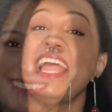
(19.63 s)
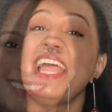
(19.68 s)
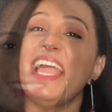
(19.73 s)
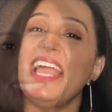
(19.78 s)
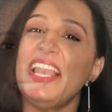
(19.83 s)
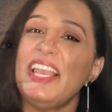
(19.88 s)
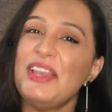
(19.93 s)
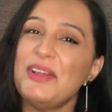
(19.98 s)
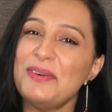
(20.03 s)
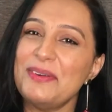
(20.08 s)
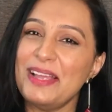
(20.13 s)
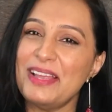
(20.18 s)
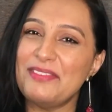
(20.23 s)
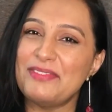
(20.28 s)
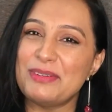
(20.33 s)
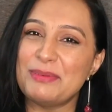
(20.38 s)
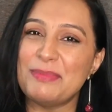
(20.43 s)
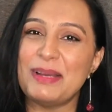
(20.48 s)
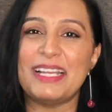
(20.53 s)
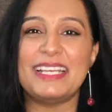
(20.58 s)
Hello
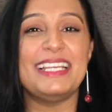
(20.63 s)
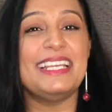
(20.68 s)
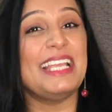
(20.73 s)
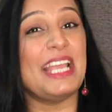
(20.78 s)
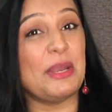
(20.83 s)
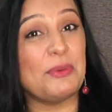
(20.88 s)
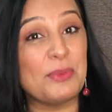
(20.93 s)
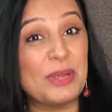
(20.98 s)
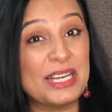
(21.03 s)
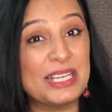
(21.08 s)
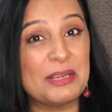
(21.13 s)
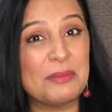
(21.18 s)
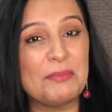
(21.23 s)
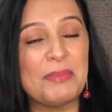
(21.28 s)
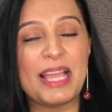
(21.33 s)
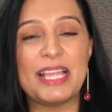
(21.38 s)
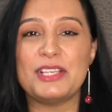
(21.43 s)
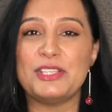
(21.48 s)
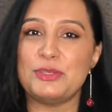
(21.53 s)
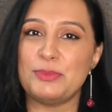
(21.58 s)
everybody and welcome
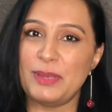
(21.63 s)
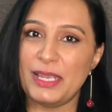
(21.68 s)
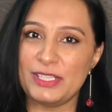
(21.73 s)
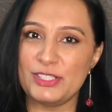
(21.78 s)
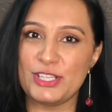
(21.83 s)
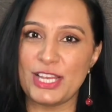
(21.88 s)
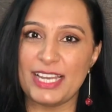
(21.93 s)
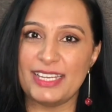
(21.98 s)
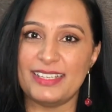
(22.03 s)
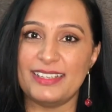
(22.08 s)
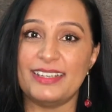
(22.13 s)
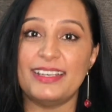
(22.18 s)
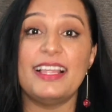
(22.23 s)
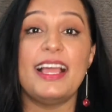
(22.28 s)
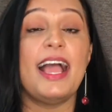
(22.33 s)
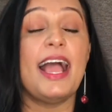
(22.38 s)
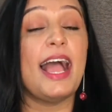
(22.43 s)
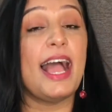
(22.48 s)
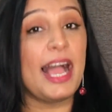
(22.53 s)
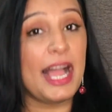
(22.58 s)
back to my channel.
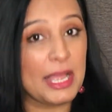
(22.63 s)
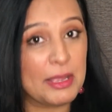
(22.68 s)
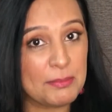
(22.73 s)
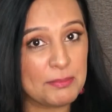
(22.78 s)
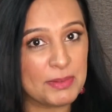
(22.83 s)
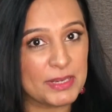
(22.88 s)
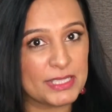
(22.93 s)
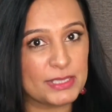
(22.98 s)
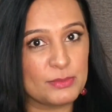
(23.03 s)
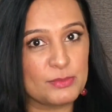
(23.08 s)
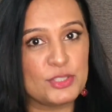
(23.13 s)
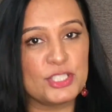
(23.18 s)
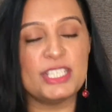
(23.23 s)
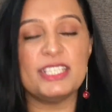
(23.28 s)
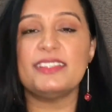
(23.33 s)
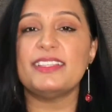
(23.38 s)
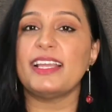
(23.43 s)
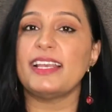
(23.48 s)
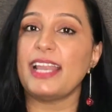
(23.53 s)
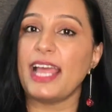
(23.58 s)
I am Param
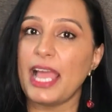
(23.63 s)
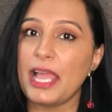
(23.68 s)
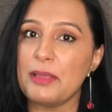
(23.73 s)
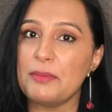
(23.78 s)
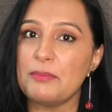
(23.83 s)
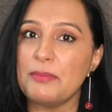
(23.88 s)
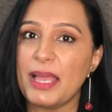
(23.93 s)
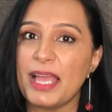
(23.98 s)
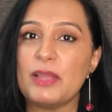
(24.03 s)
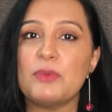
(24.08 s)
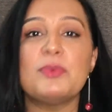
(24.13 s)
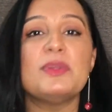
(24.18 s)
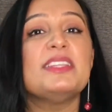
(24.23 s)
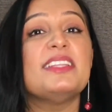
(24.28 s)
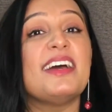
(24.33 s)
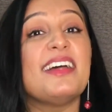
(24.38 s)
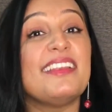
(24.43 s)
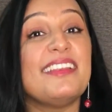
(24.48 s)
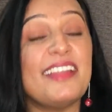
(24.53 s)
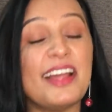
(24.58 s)
and I am back with
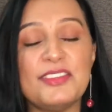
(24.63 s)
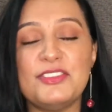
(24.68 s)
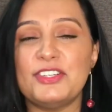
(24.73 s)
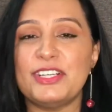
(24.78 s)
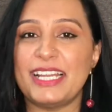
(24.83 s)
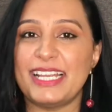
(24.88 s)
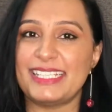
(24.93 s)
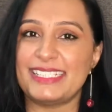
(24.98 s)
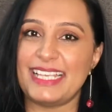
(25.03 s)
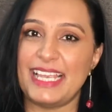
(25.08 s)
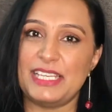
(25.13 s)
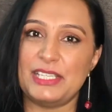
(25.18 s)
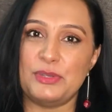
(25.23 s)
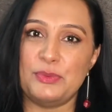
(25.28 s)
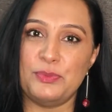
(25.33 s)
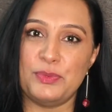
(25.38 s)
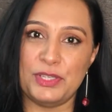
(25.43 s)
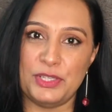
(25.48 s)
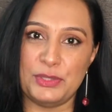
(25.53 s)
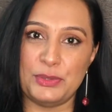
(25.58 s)
another
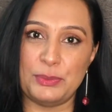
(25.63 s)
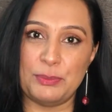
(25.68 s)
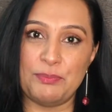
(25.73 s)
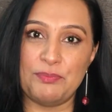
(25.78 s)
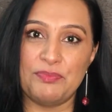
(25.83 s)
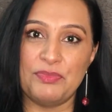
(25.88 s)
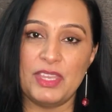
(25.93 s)
exciting video.